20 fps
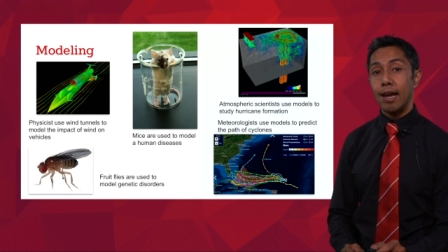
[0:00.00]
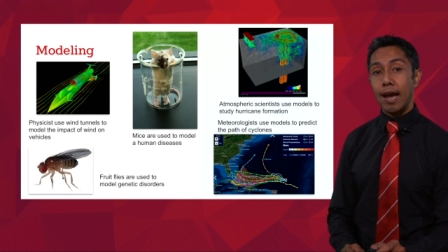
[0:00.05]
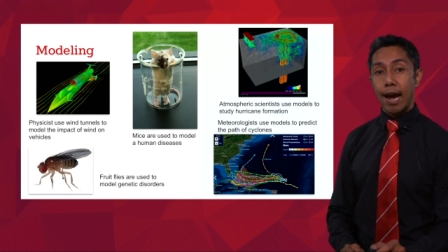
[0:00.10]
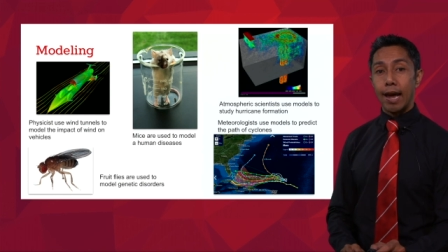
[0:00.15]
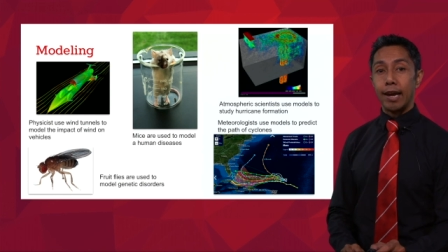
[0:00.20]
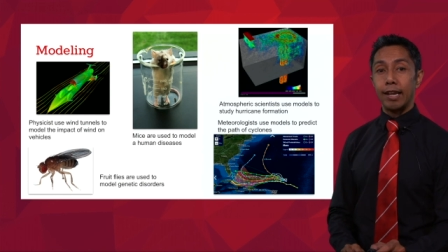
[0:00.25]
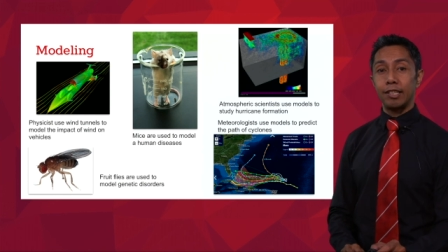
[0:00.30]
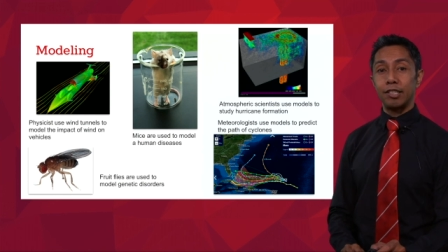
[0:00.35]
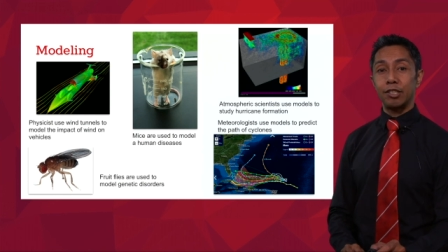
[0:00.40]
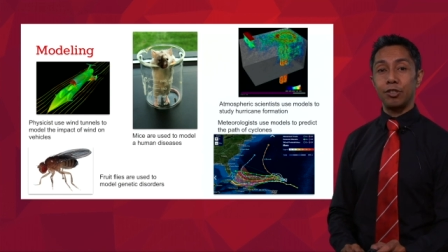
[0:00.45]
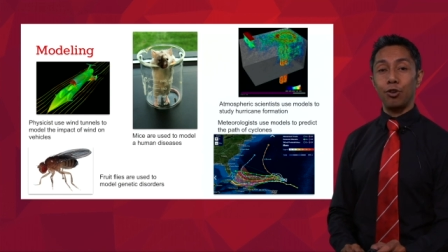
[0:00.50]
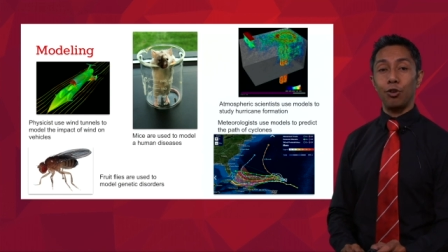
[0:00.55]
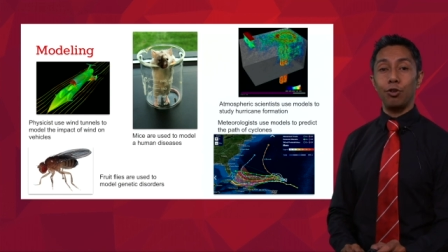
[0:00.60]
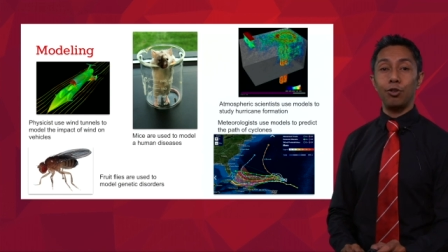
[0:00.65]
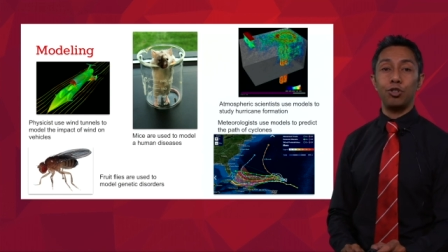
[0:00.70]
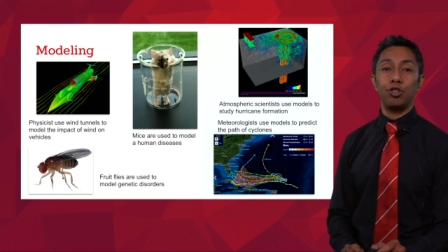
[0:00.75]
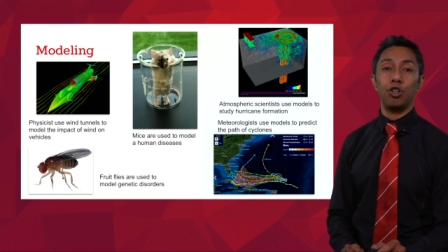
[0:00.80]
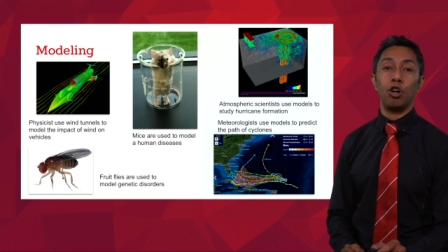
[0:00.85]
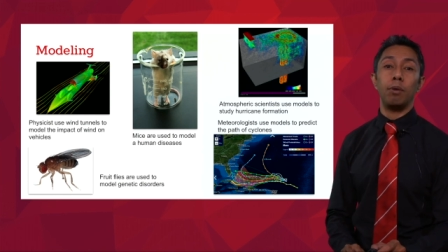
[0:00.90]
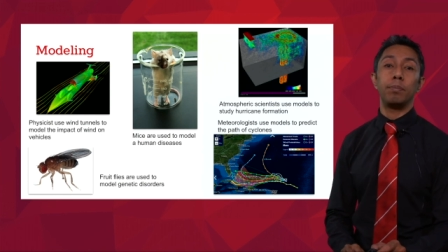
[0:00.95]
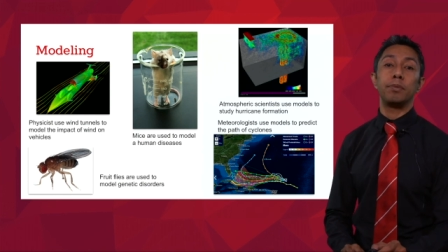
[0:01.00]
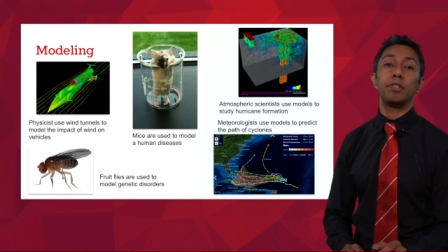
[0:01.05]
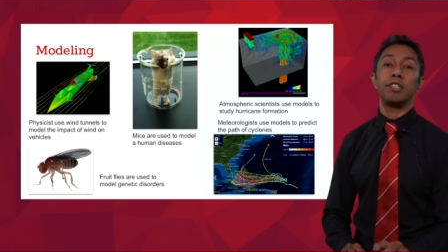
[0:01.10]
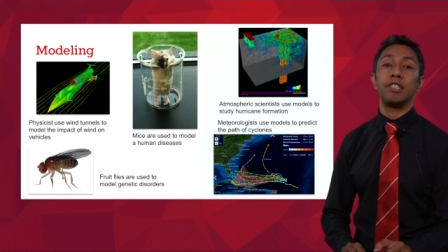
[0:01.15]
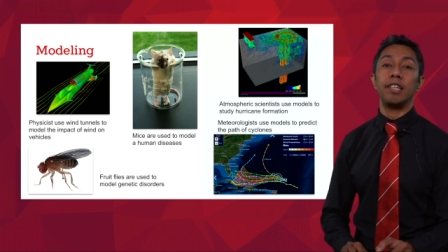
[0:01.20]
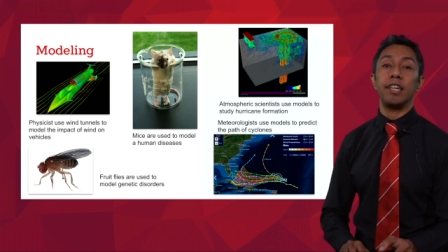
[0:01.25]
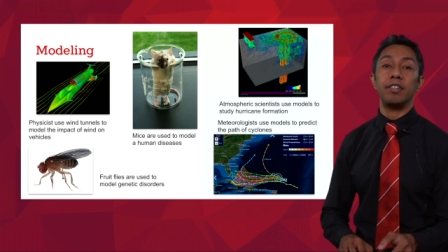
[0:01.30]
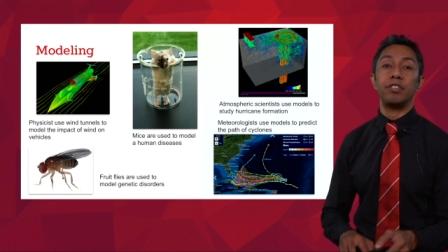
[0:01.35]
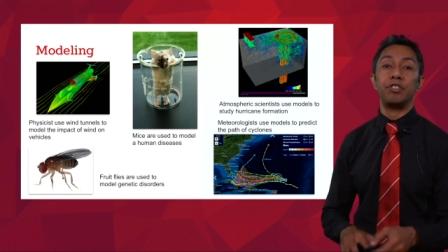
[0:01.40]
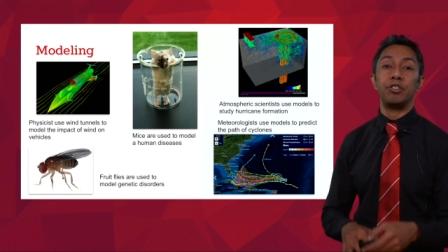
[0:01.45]
and it's your job to
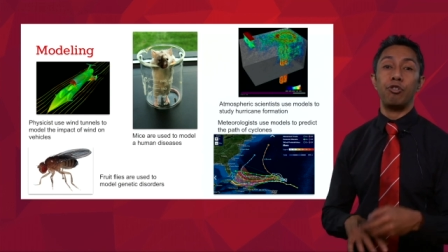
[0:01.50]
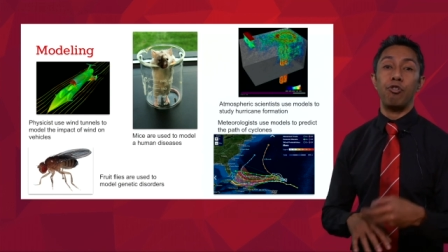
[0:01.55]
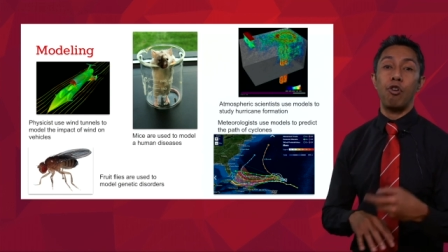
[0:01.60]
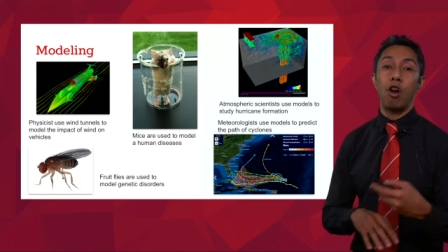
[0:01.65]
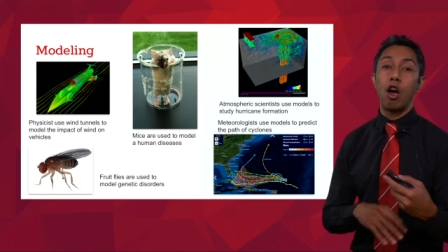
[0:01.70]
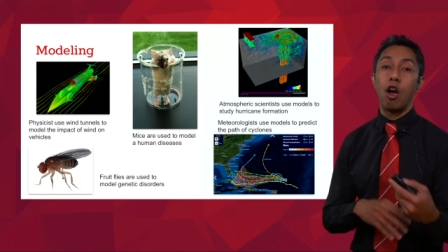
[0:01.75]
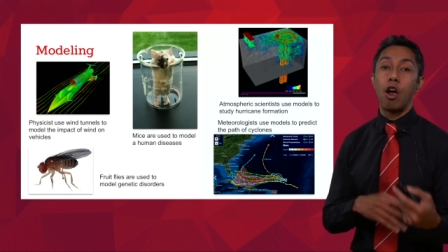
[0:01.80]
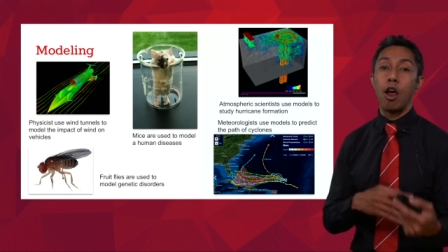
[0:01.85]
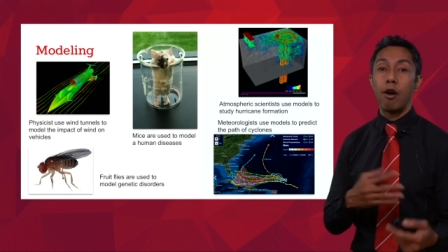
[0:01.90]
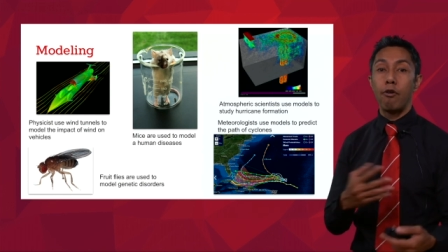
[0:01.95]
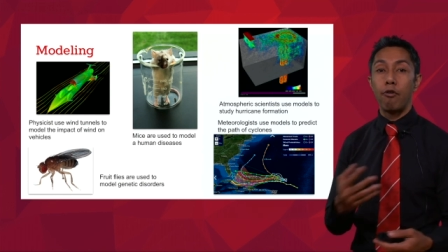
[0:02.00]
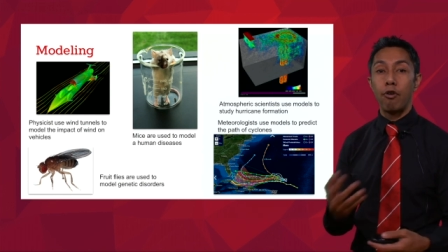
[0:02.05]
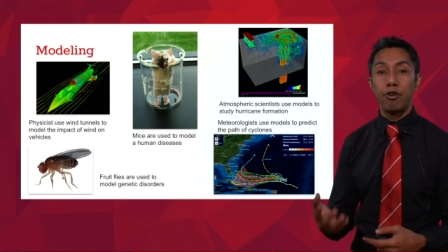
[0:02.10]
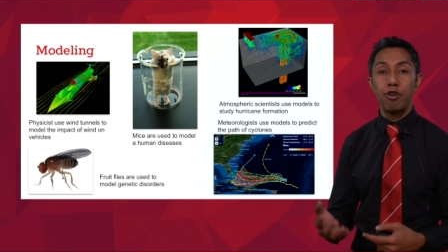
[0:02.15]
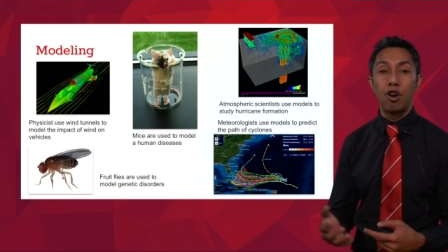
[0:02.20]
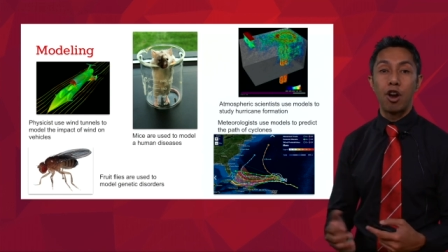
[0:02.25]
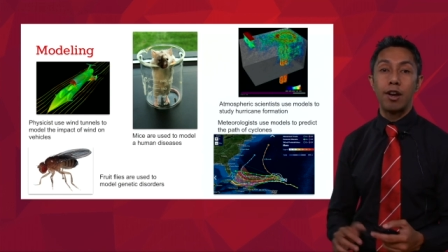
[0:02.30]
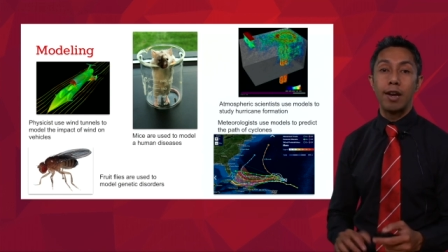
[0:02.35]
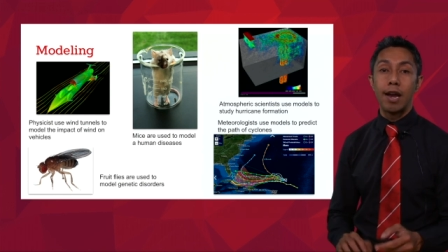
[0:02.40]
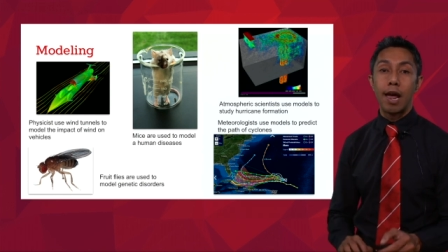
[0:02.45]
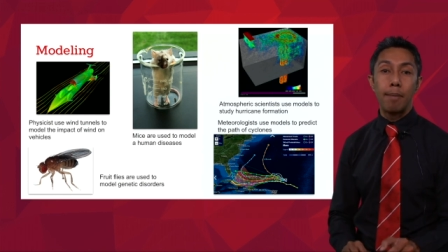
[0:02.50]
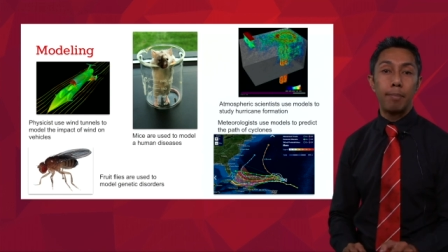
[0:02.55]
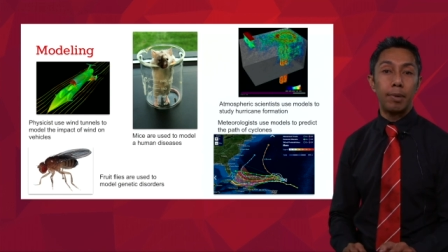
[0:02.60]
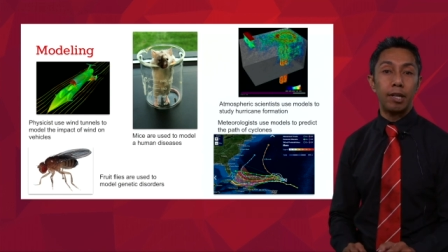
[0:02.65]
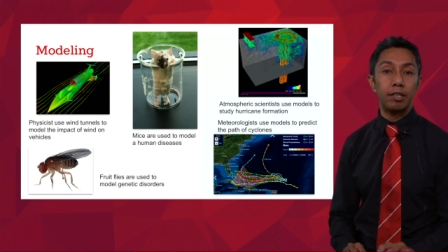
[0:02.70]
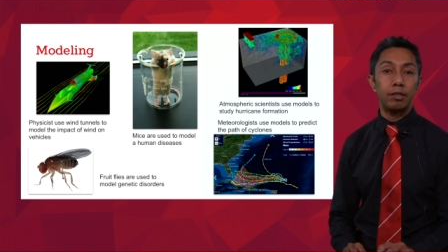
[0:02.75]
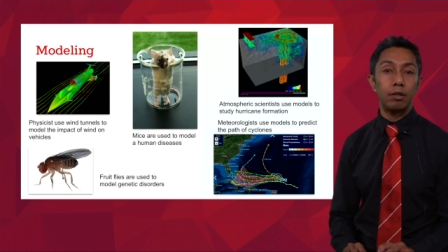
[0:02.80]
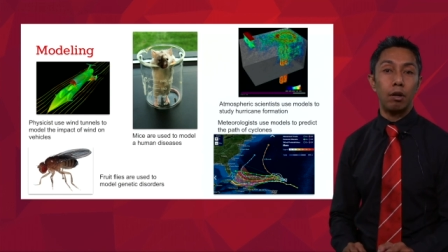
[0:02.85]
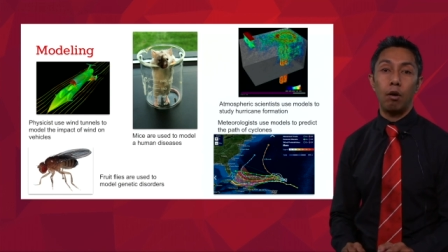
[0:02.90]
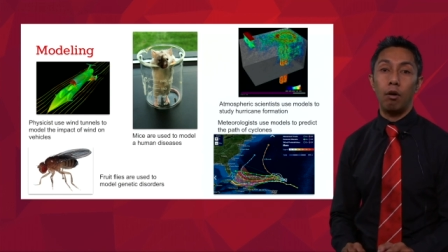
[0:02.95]
test the
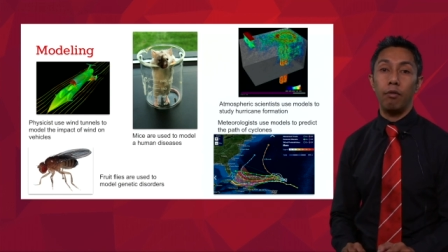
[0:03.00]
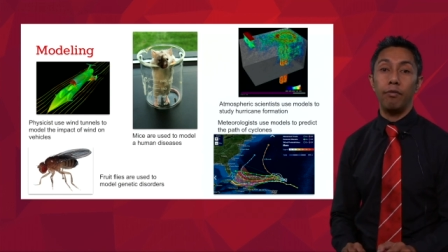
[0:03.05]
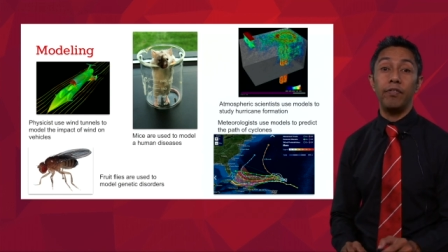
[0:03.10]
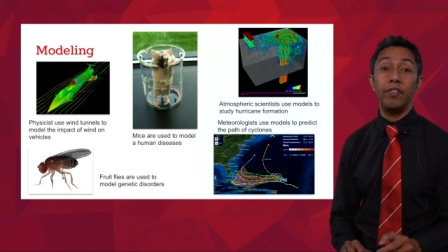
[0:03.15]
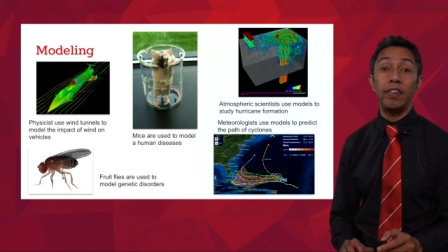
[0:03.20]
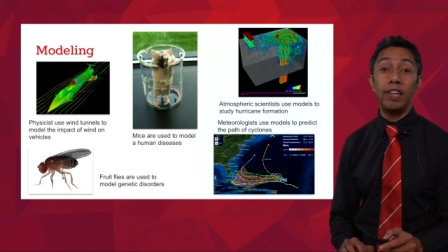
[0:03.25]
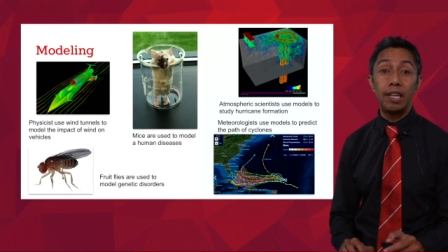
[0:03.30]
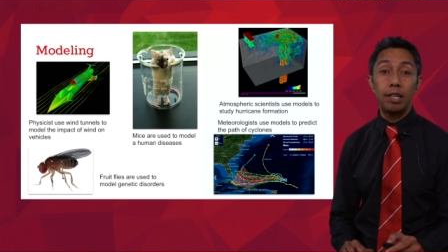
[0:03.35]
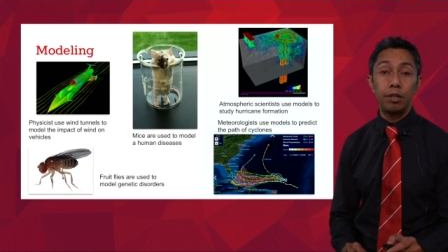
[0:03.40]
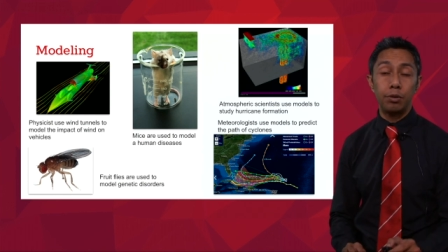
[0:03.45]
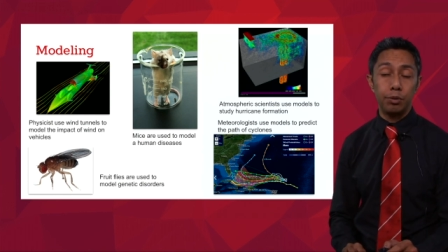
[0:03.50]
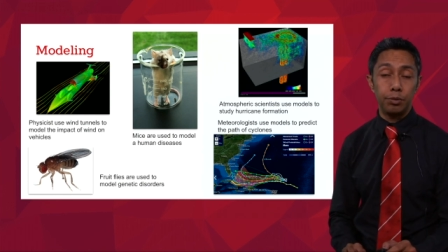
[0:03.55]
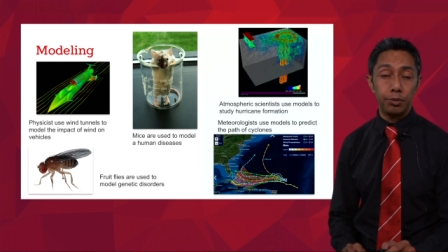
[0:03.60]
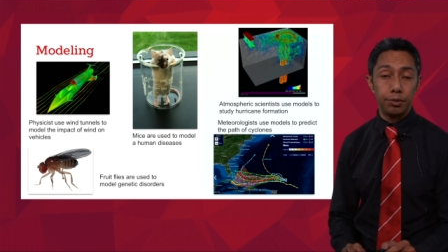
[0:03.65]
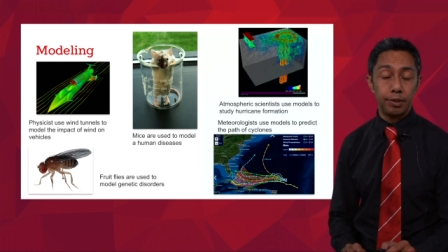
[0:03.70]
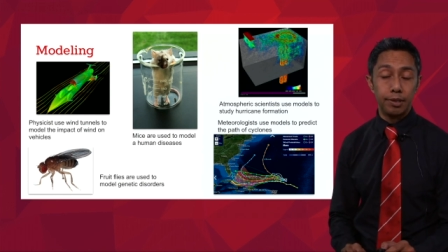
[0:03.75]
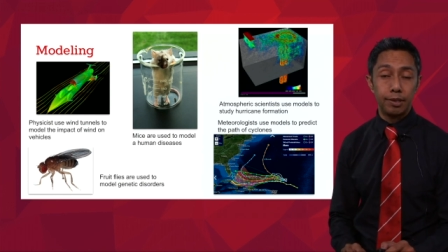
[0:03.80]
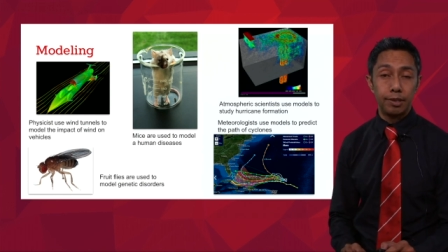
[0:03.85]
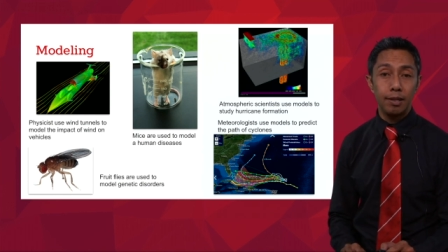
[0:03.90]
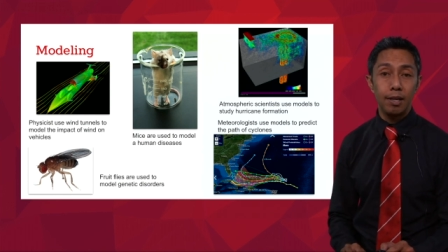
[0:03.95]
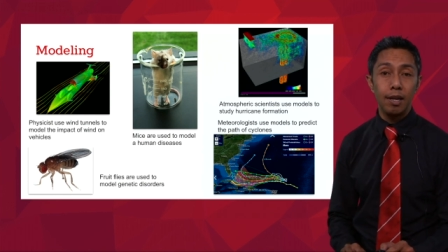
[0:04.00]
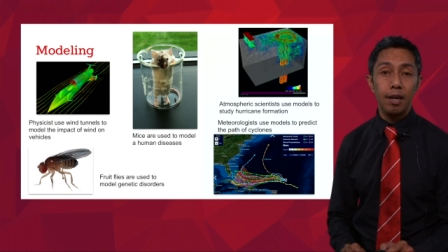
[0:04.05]
aerodynamics of vehicles